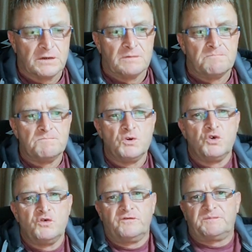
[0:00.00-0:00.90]

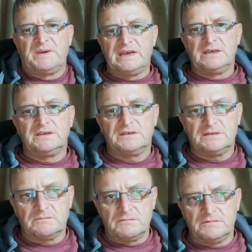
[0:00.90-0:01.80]
moves being
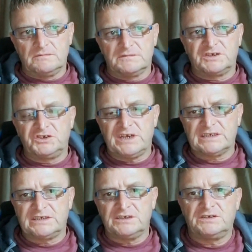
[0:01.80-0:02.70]

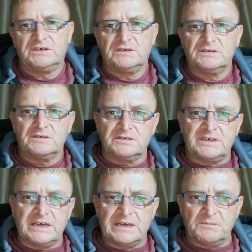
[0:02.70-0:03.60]
suggested
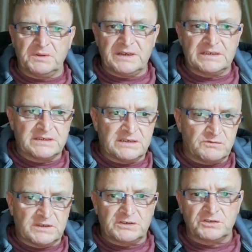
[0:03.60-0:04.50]
taking place in
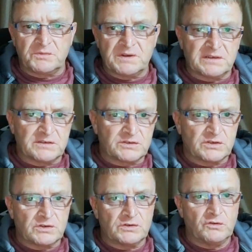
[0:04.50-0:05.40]
relation to bringing this
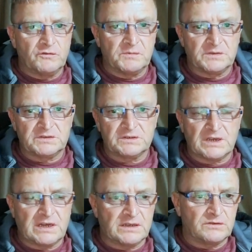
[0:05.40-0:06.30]
government
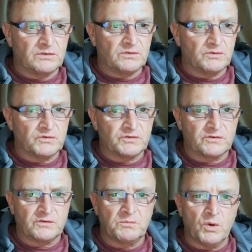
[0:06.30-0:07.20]
and others
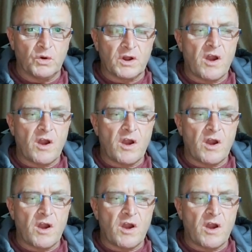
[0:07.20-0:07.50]
to book.